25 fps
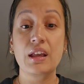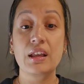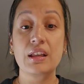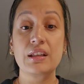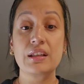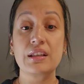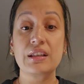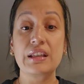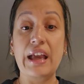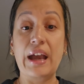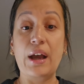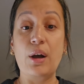
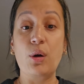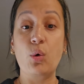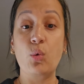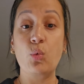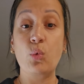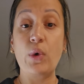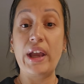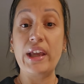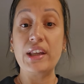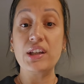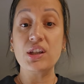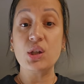Now,
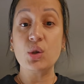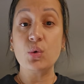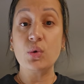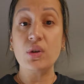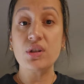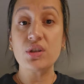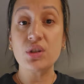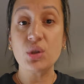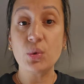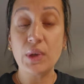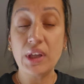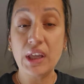when you are
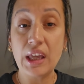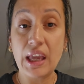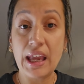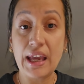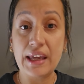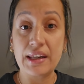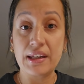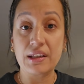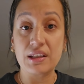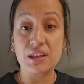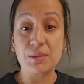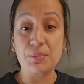doing
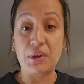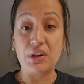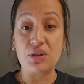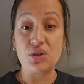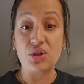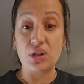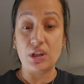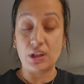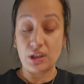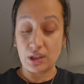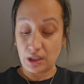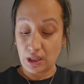hand
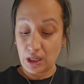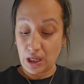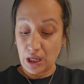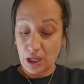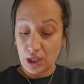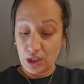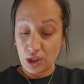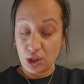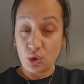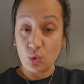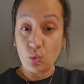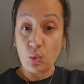expression,
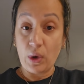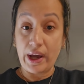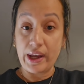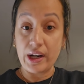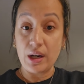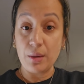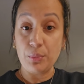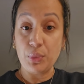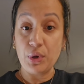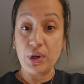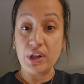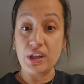you want
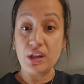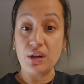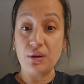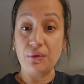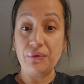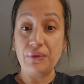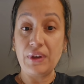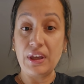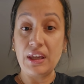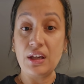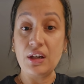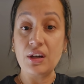to put your
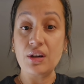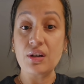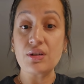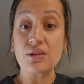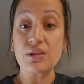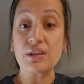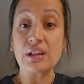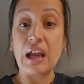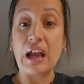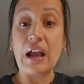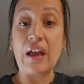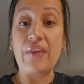
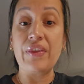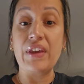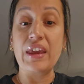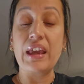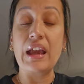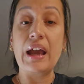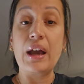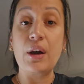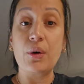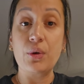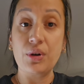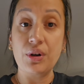fingers on the
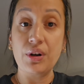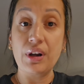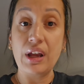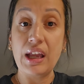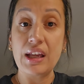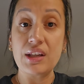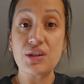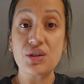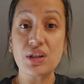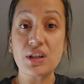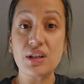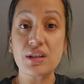outer
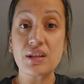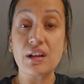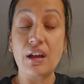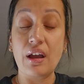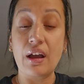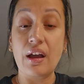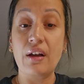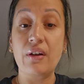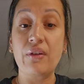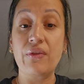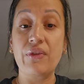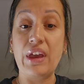edges
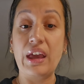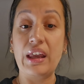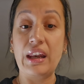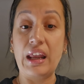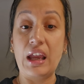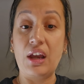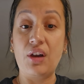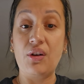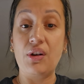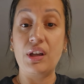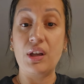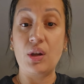of that
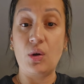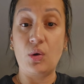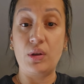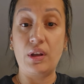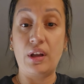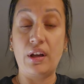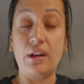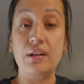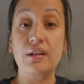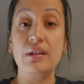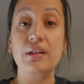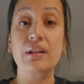
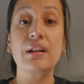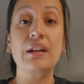areola.